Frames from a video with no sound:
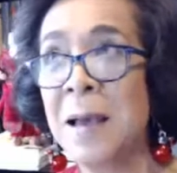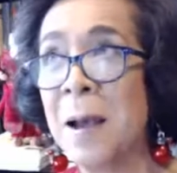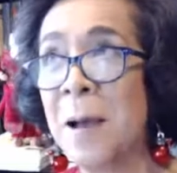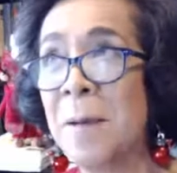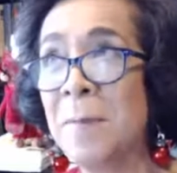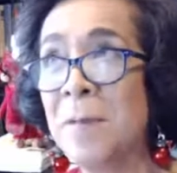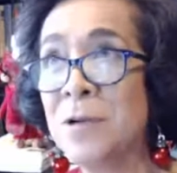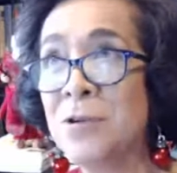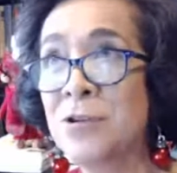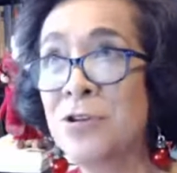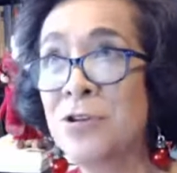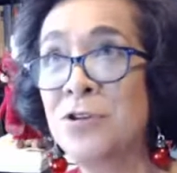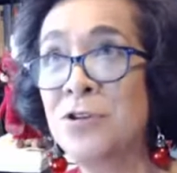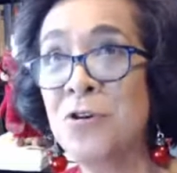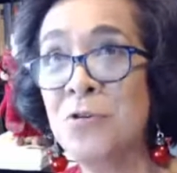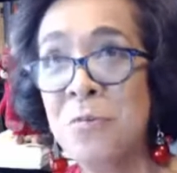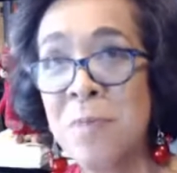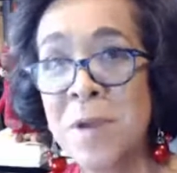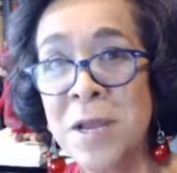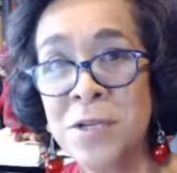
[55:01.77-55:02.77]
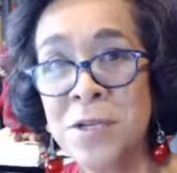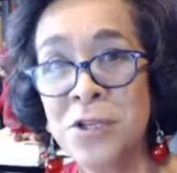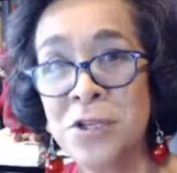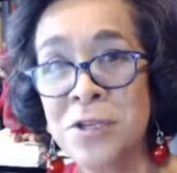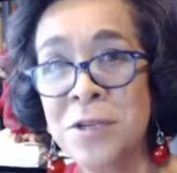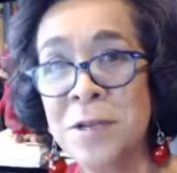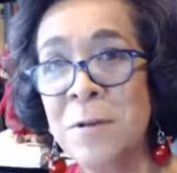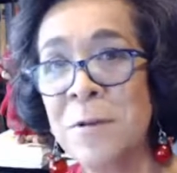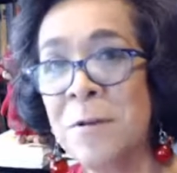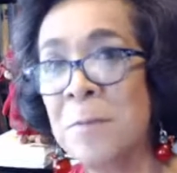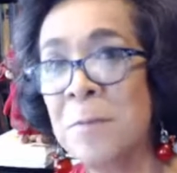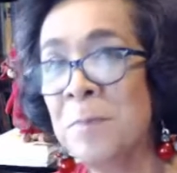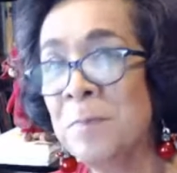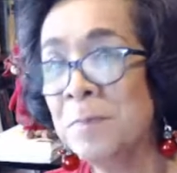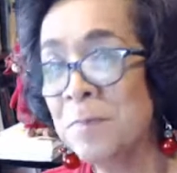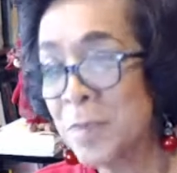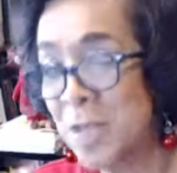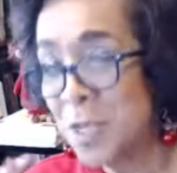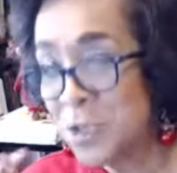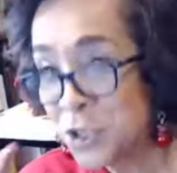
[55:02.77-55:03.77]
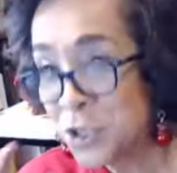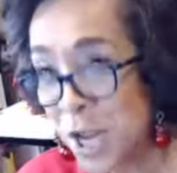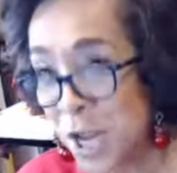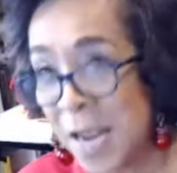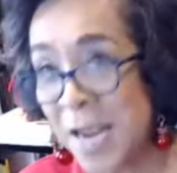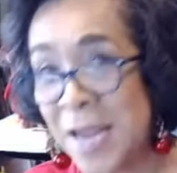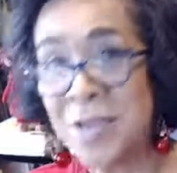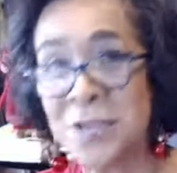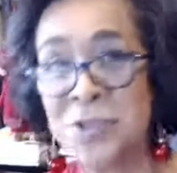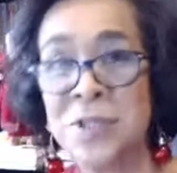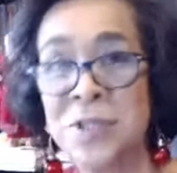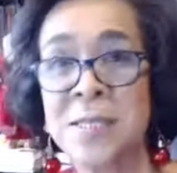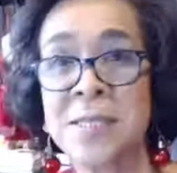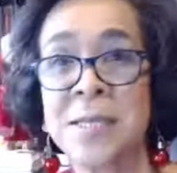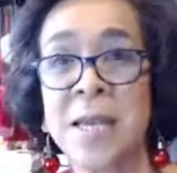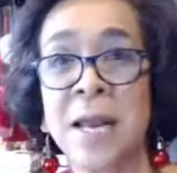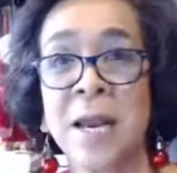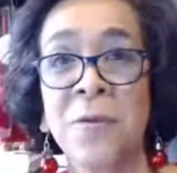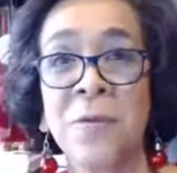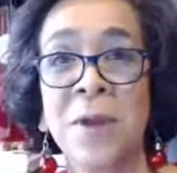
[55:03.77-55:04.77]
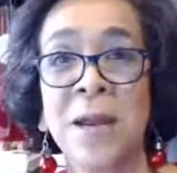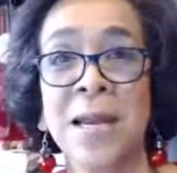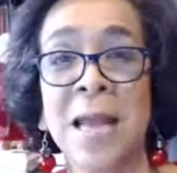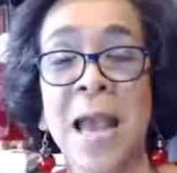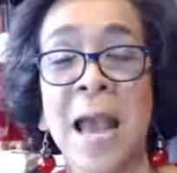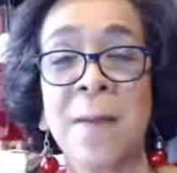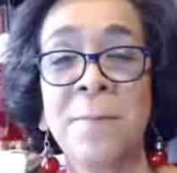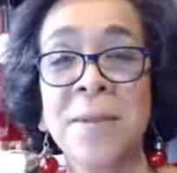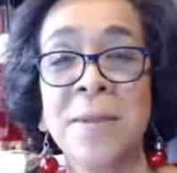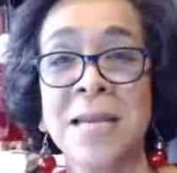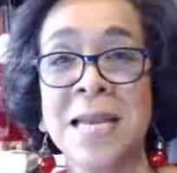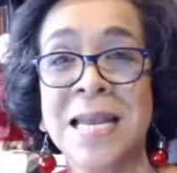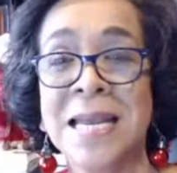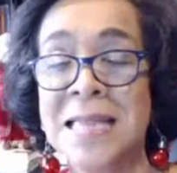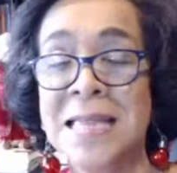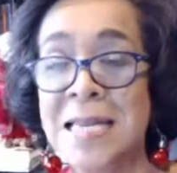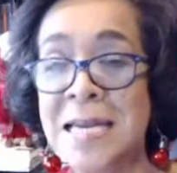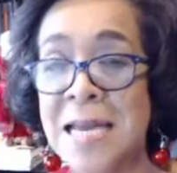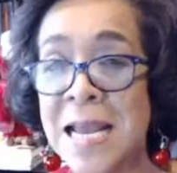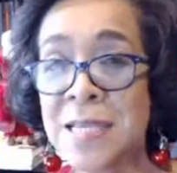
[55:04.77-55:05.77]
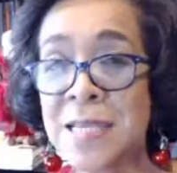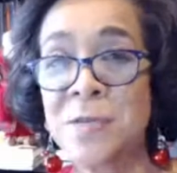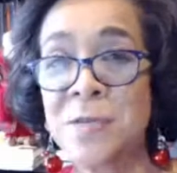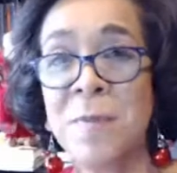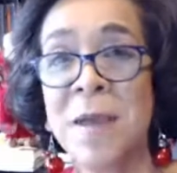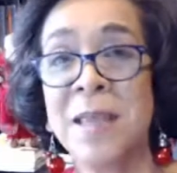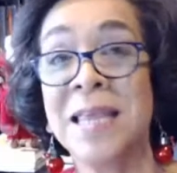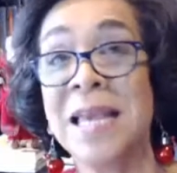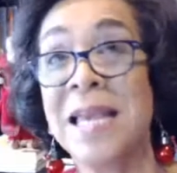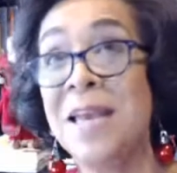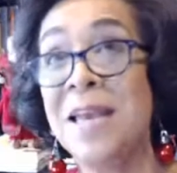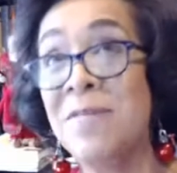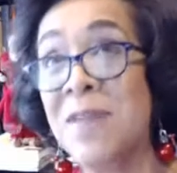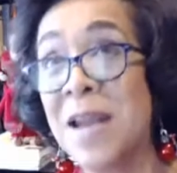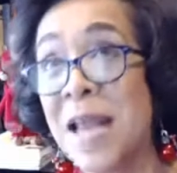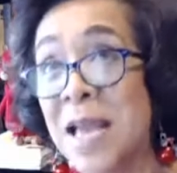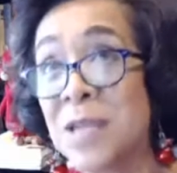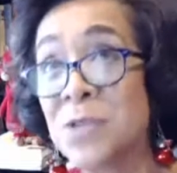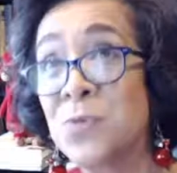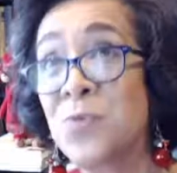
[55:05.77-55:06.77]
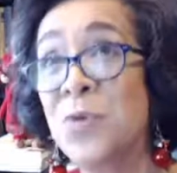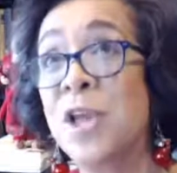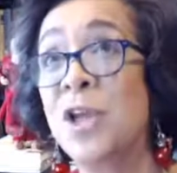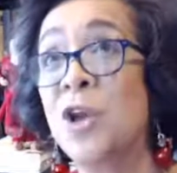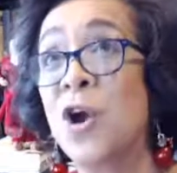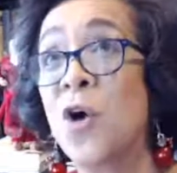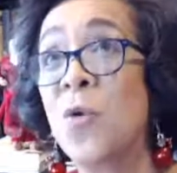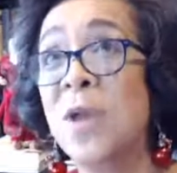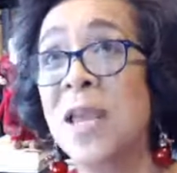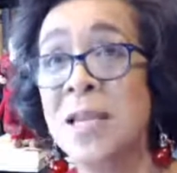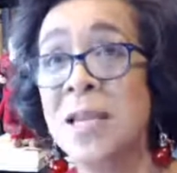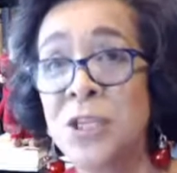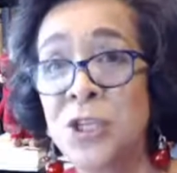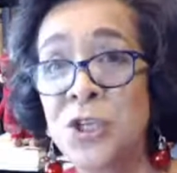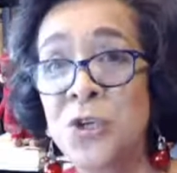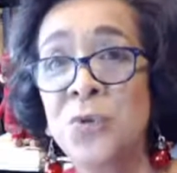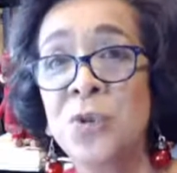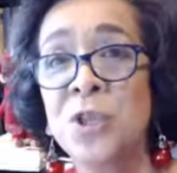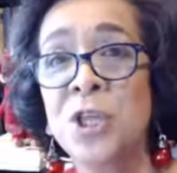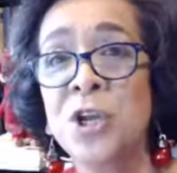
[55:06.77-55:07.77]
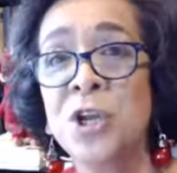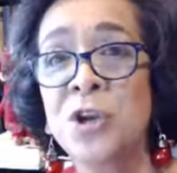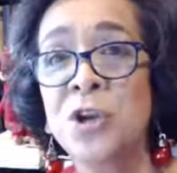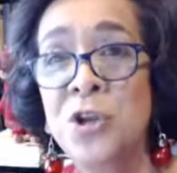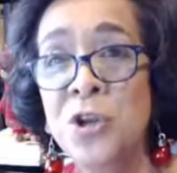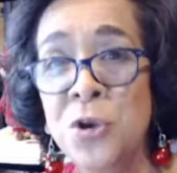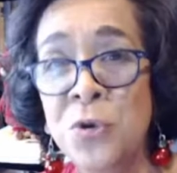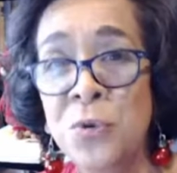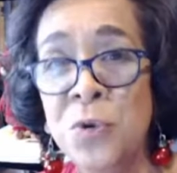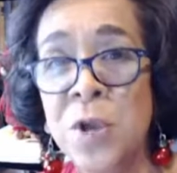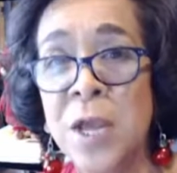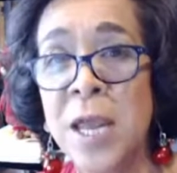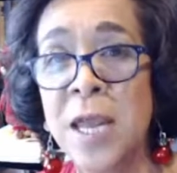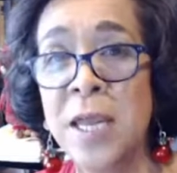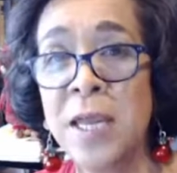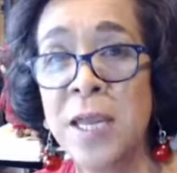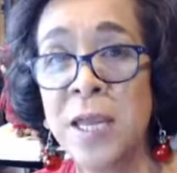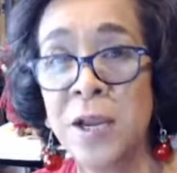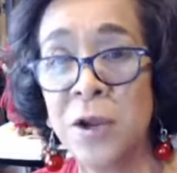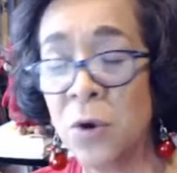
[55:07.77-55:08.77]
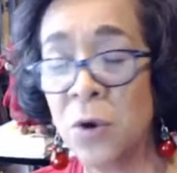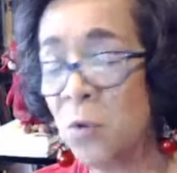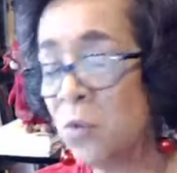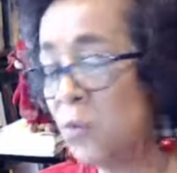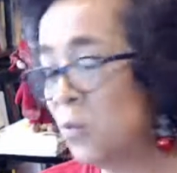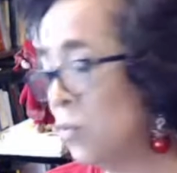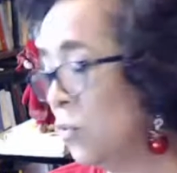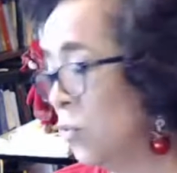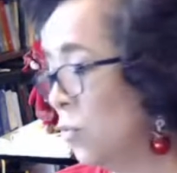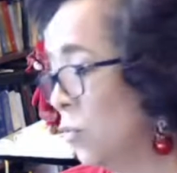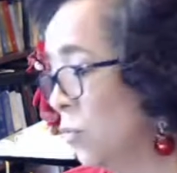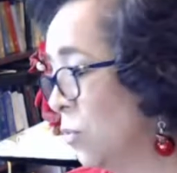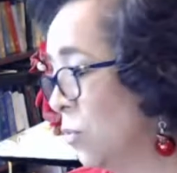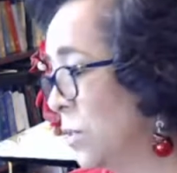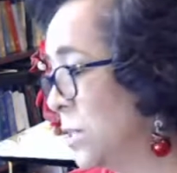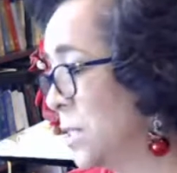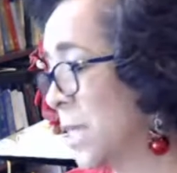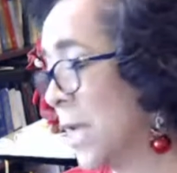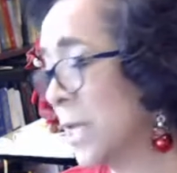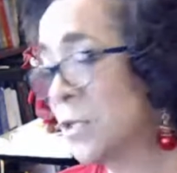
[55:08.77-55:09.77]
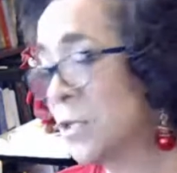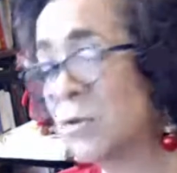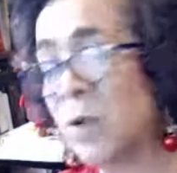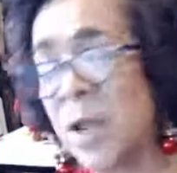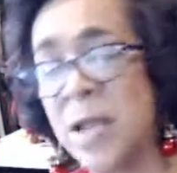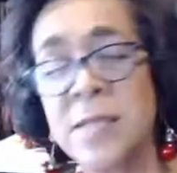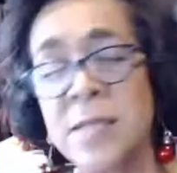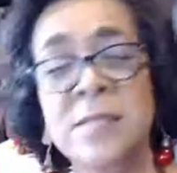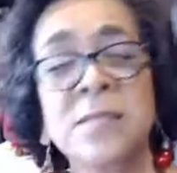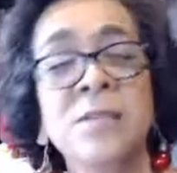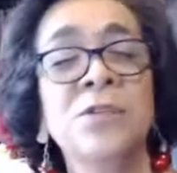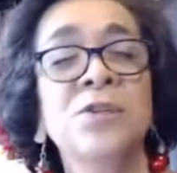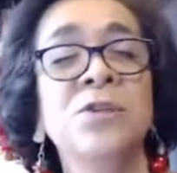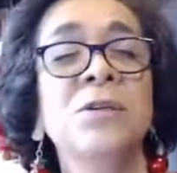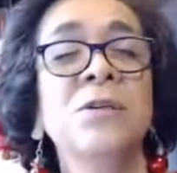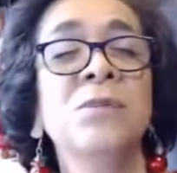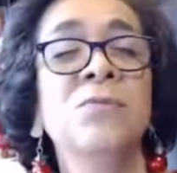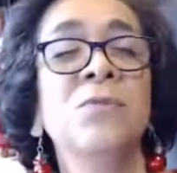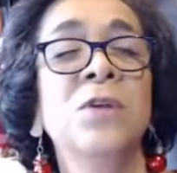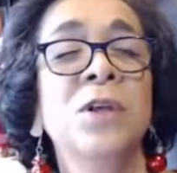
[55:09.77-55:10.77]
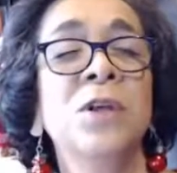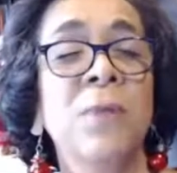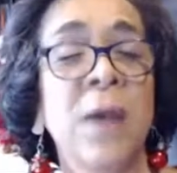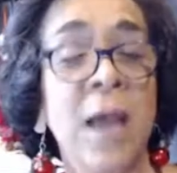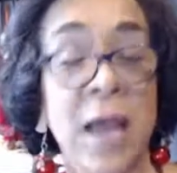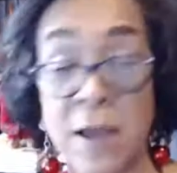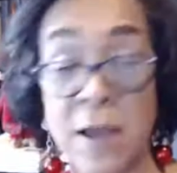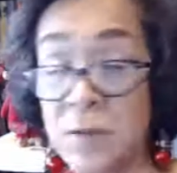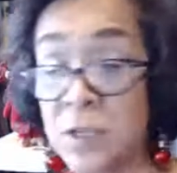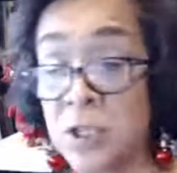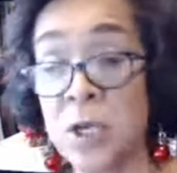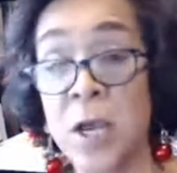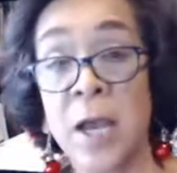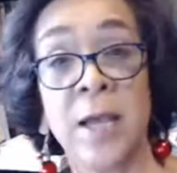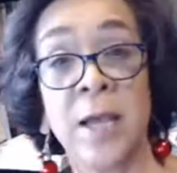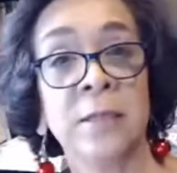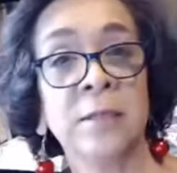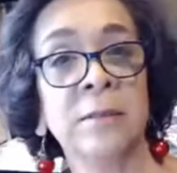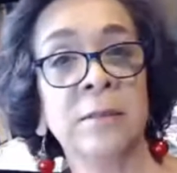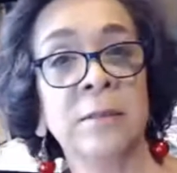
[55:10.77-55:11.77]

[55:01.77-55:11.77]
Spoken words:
there's so much change that's getting ready to happen in the next month, even as we go into the new year. Whoo, it's like transition when you have a child.